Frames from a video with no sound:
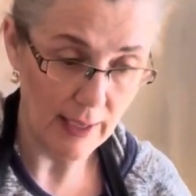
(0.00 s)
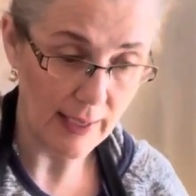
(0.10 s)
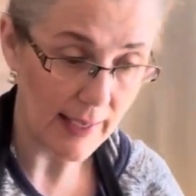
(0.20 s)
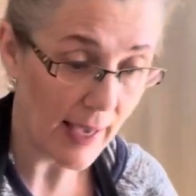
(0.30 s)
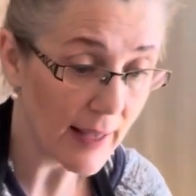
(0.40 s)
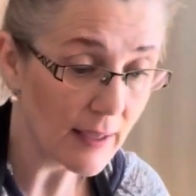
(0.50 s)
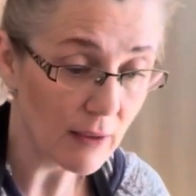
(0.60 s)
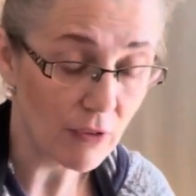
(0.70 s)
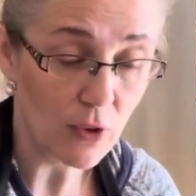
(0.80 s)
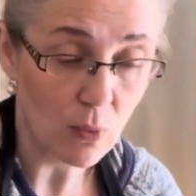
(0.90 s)
Again,
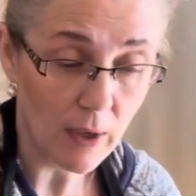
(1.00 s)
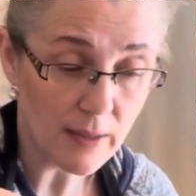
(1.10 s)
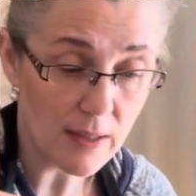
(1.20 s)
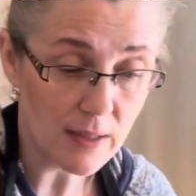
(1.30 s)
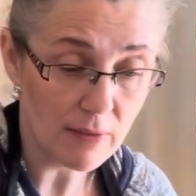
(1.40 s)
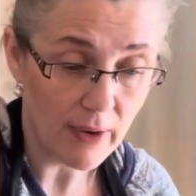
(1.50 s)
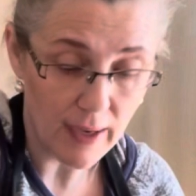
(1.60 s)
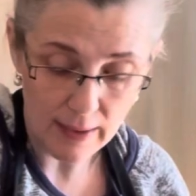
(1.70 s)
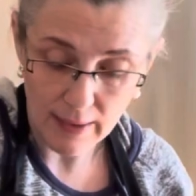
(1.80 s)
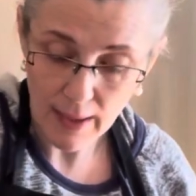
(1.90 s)
if you want to
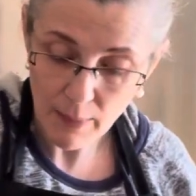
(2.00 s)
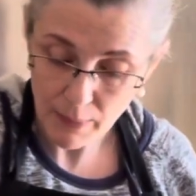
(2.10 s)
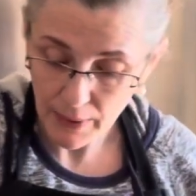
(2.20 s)
divide it up